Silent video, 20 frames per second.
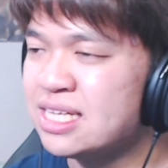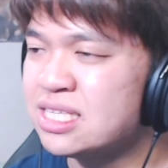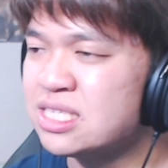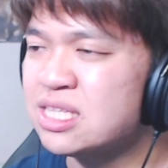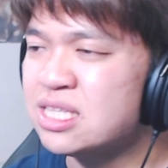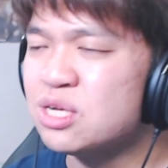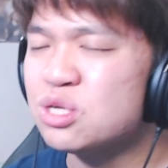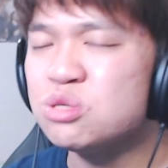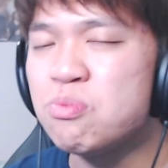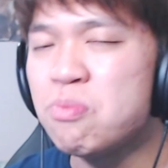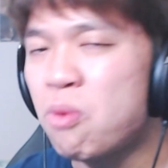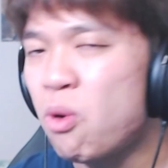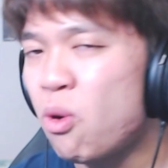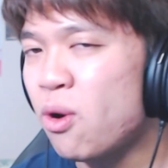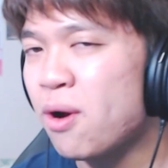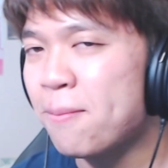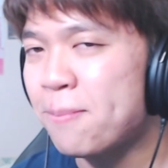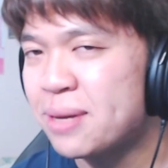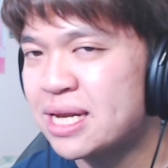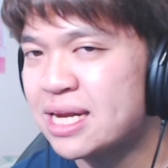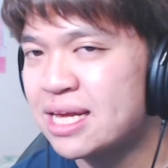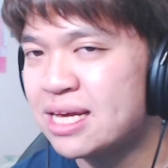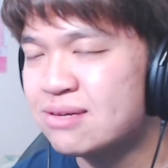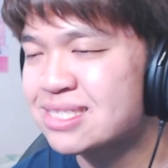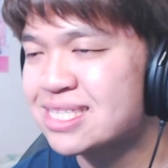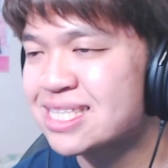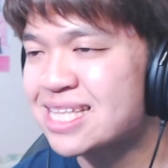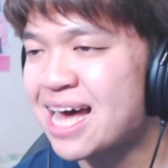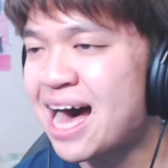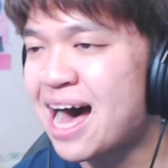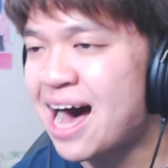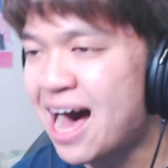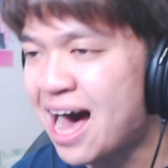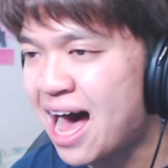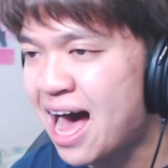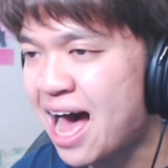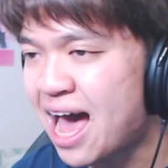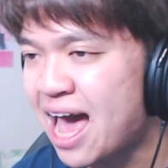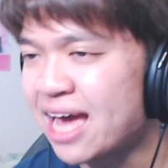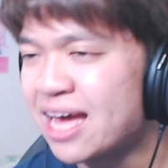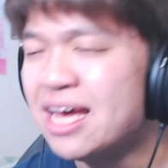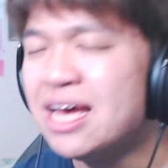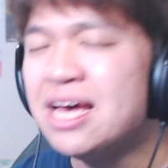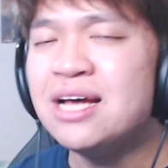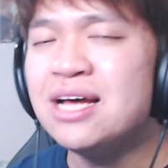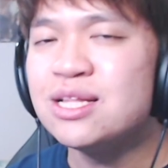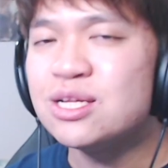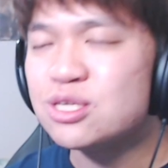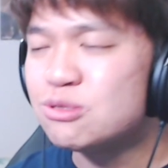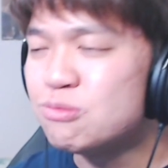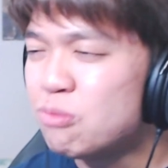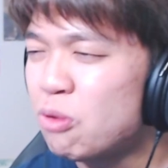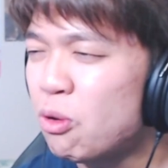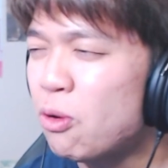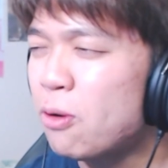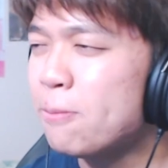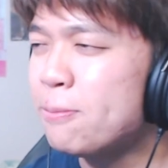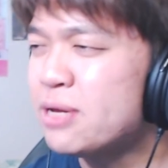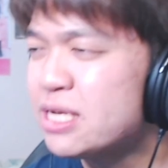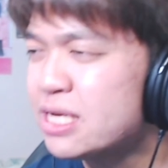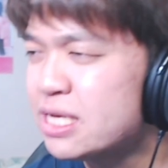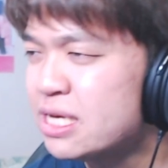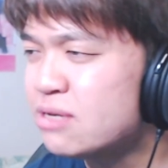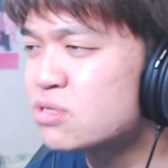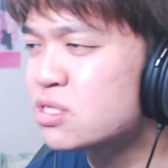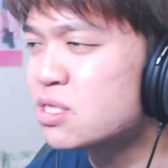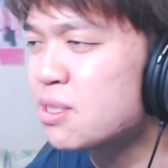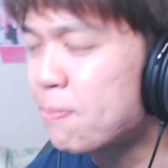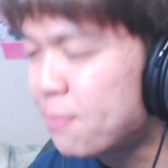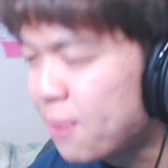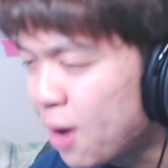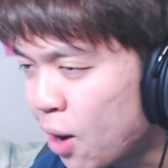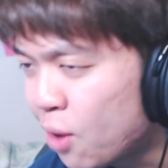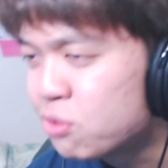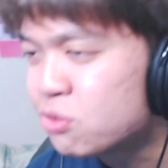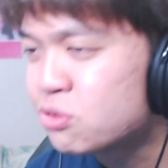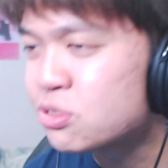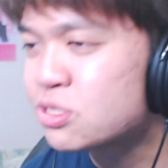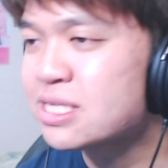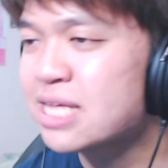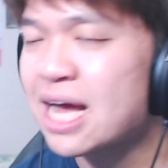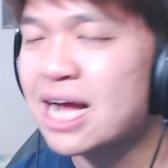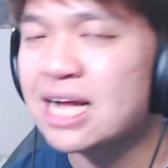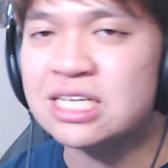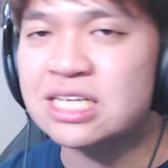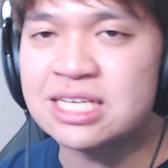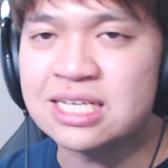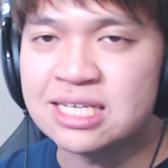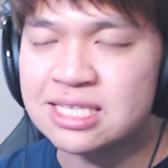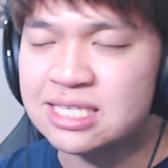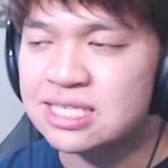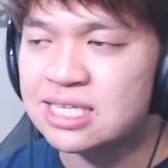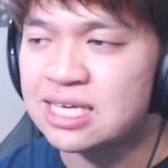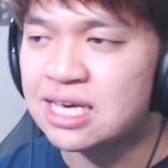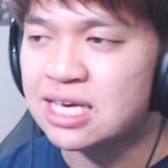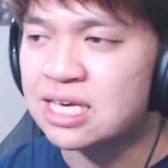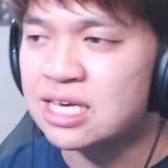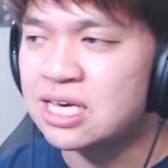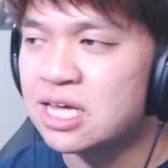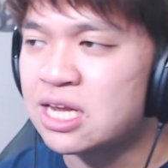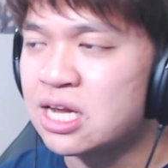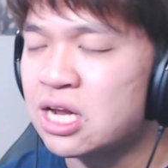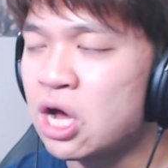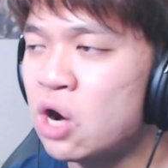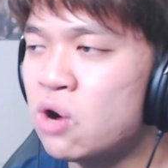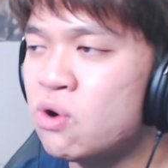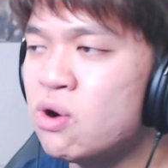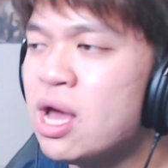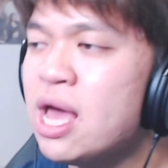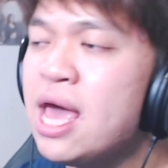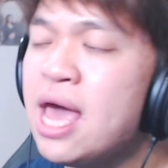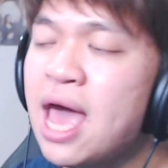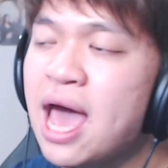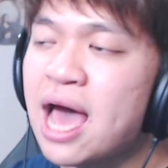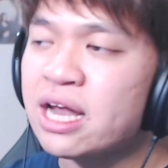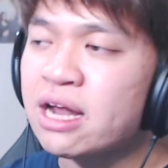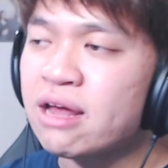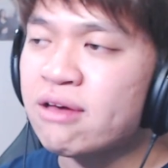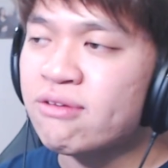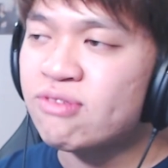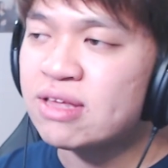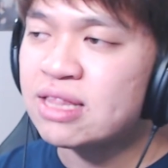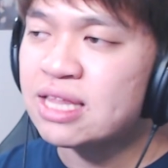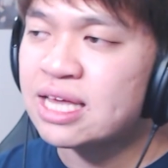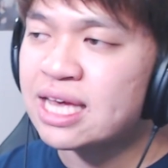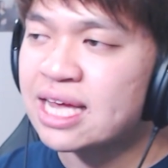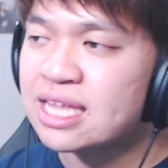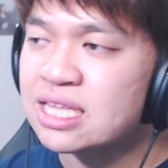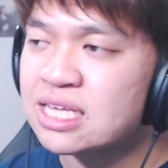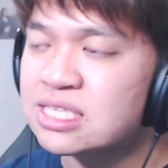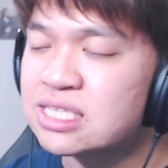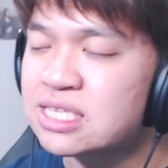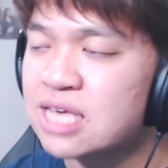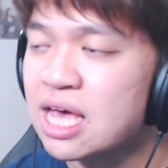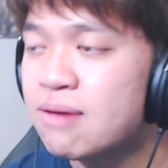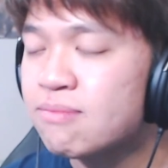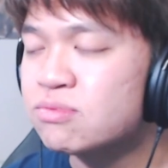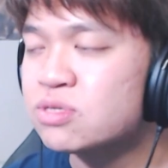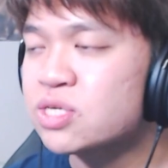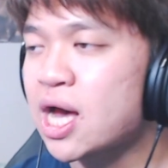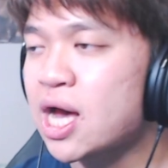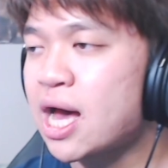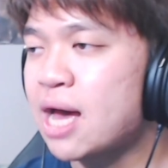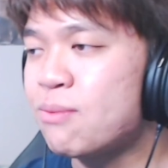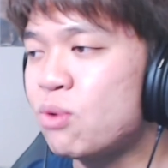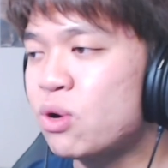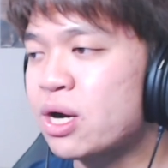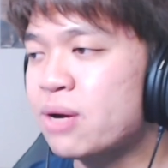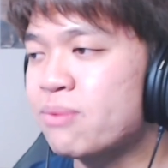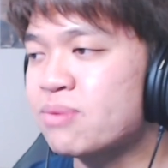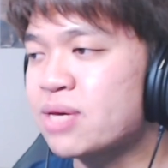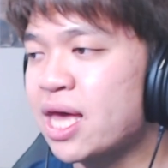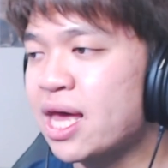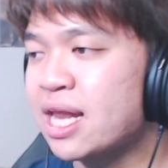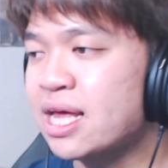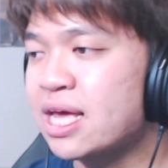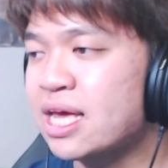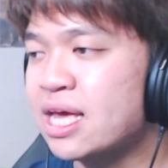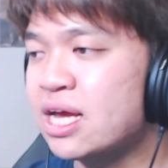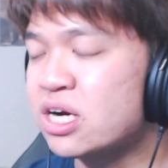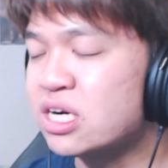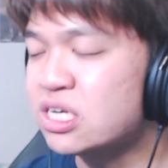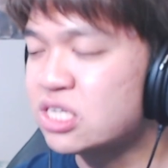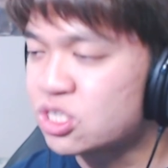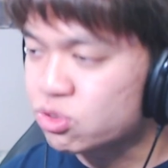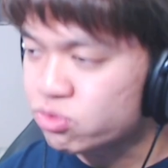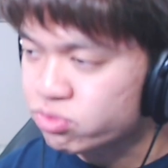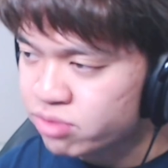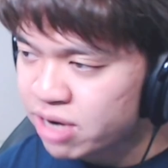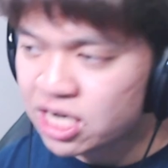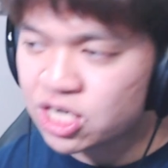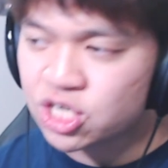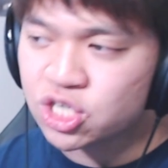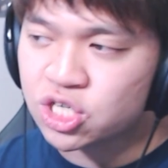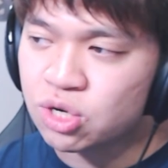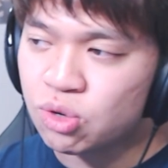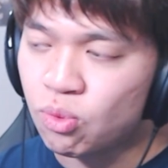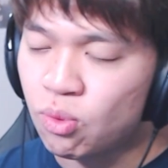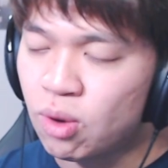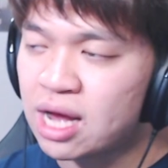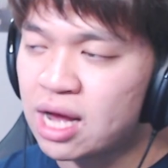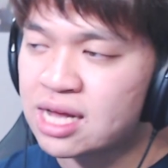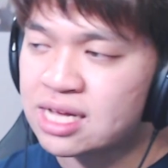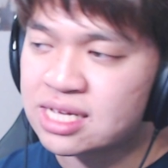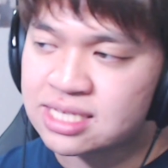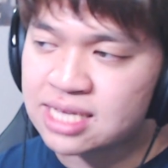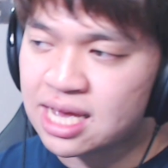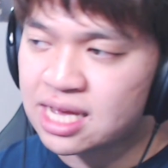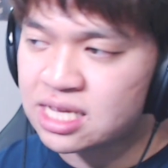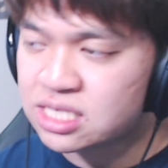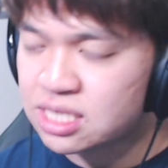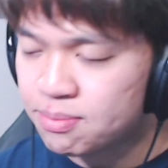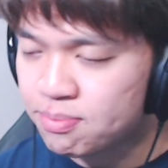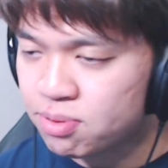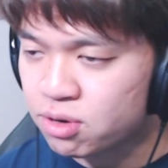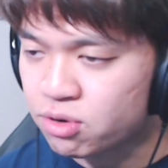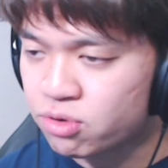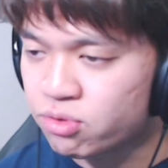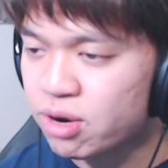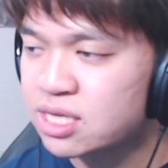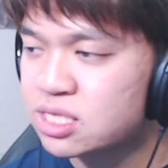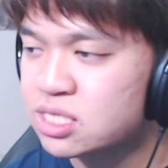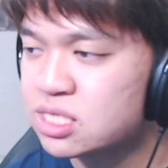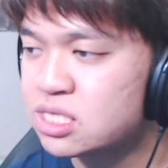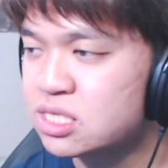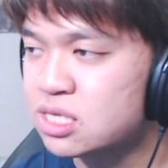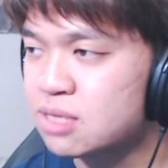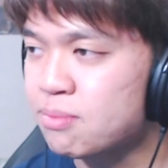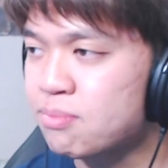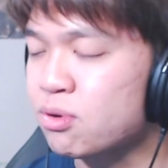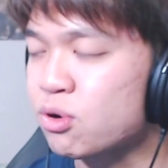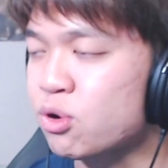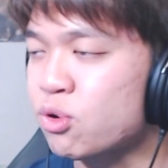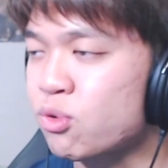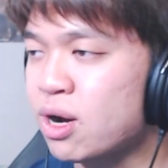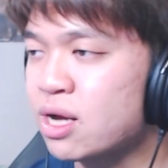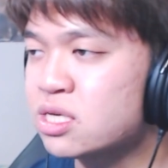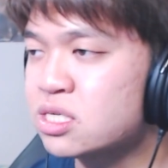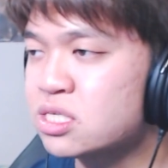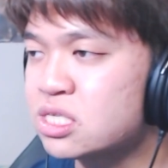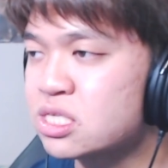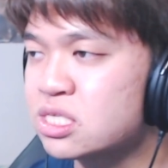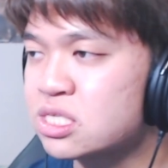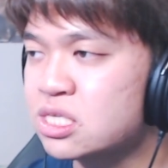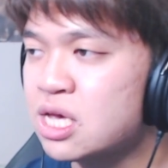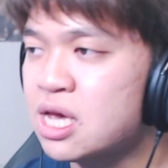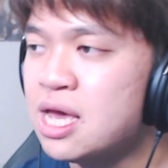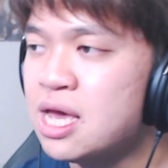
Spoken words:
there's more beneath the eye. There's more beneath the post that you see, you know? And I feel like at the same time, what I'm getting here direction-wise, as it progresses and progresses,